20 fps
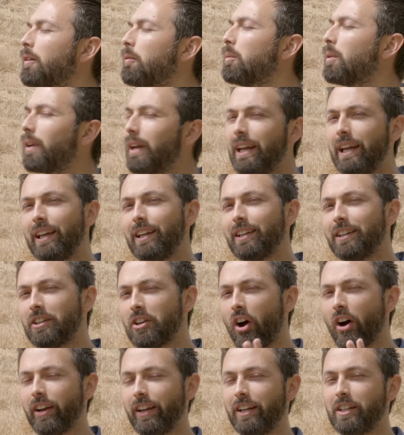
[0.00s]
well, he did
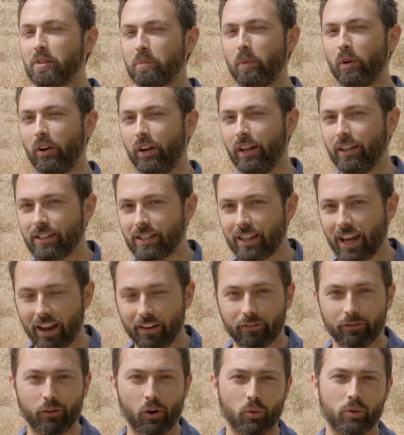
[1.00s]
not experience that
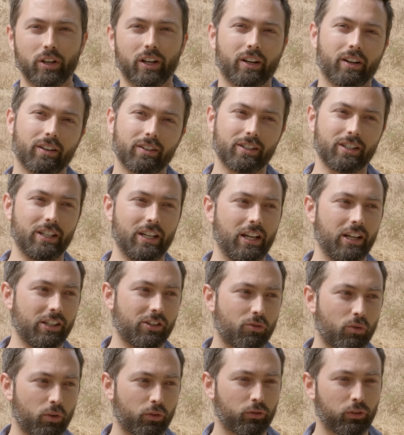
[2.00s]
photic
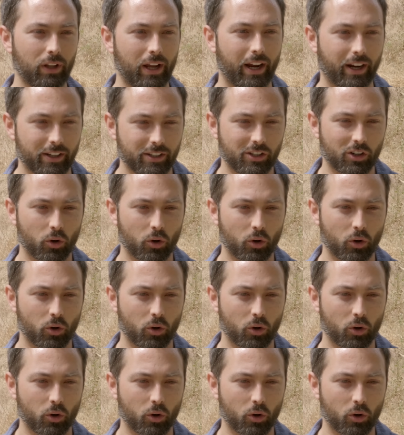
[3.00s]
sneeze reflex.